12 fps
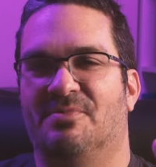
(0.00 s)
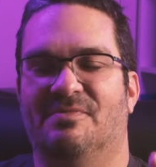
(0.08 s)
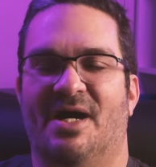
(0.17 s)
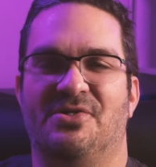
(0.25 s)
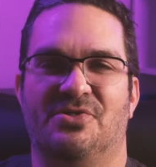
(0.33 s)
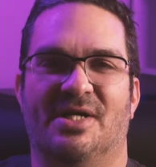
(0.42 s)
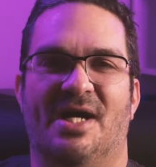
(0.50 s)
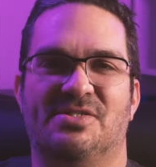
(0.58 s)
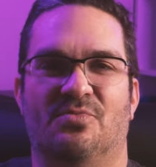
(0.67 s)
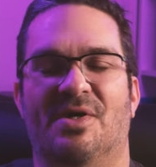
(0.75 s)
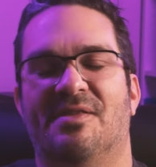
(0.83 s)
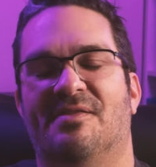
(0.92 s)
provide you
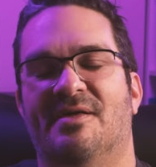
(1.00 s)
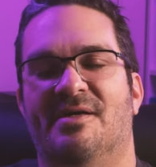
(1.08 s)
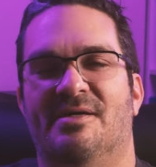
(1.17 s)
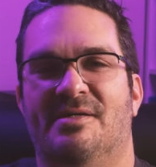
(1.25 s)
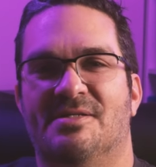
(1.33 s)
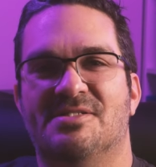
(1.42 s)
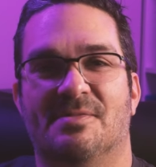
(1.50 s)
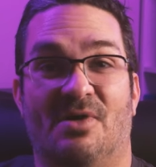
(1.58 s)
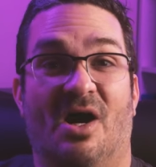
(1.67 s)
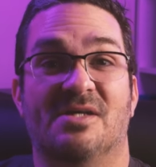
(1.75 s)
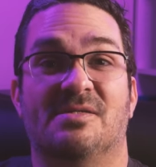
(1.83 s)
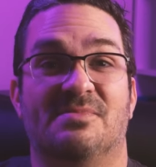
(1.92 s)
guys with some
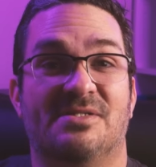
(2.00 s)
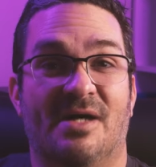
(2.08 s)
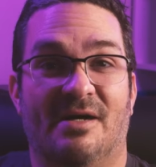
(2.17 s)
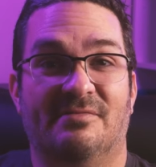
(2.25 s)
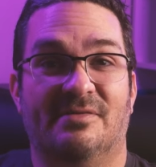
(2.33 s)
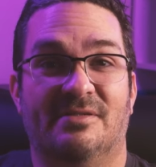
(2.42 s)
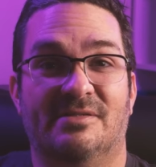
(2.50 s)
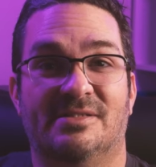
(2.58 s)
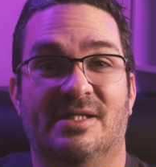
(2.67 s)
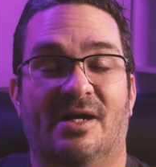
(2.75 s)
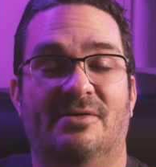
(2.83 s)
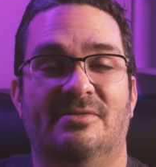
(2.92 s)
awesome stuff.
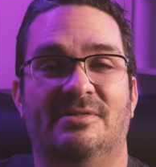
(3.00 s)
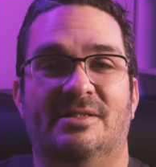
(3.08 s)
So,